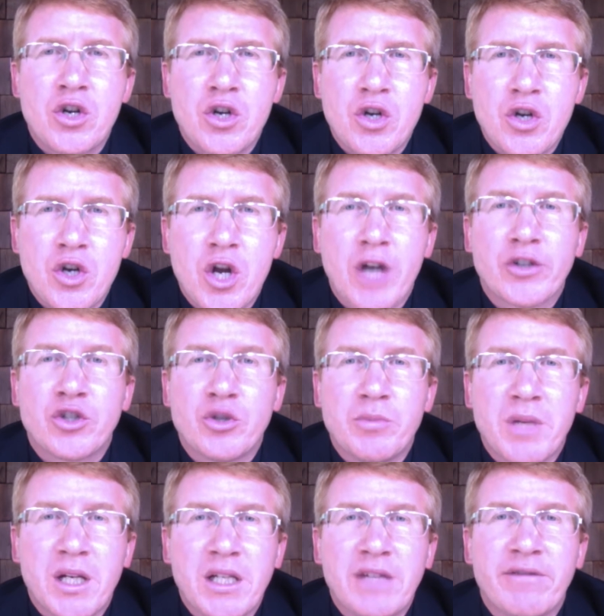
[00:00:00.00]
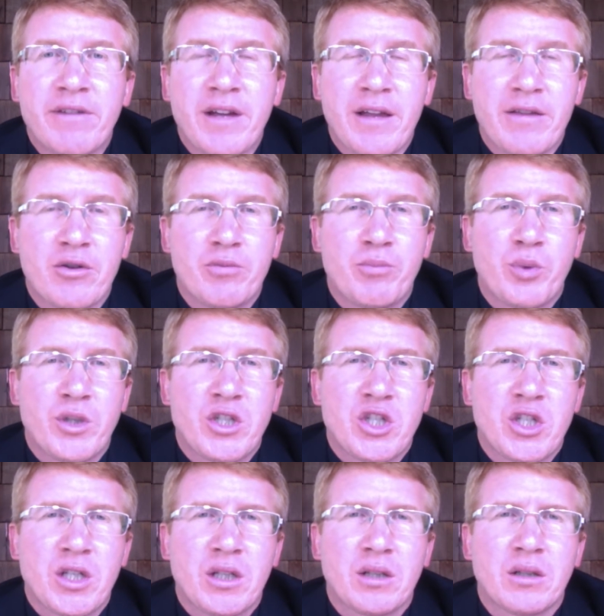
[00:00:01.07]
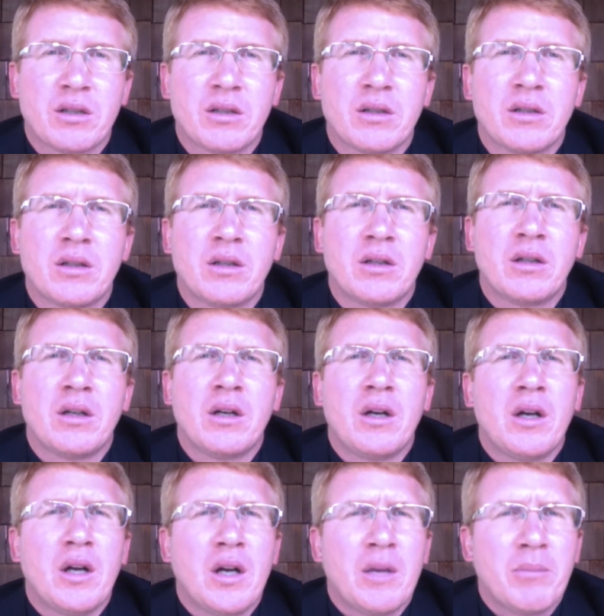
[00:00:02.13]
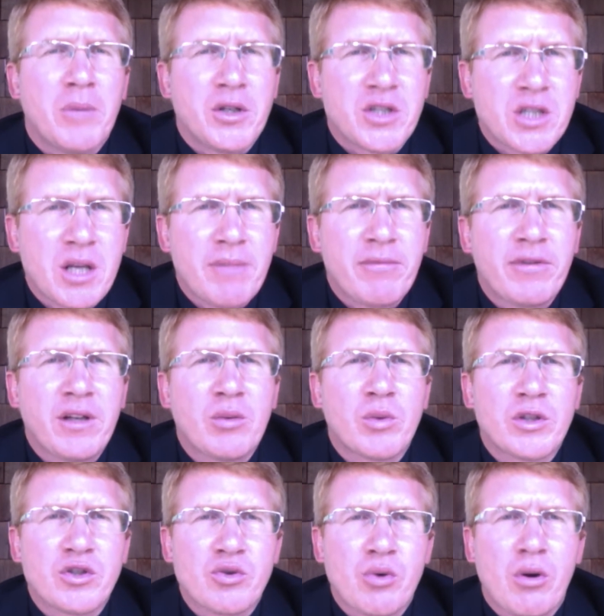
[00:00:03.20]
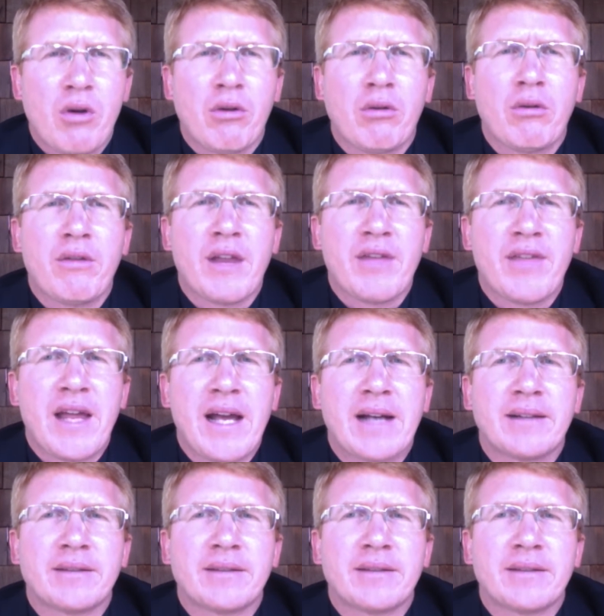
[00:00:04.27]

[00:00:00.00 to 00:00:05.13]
not to believe in their preaching. But something was stronger than that.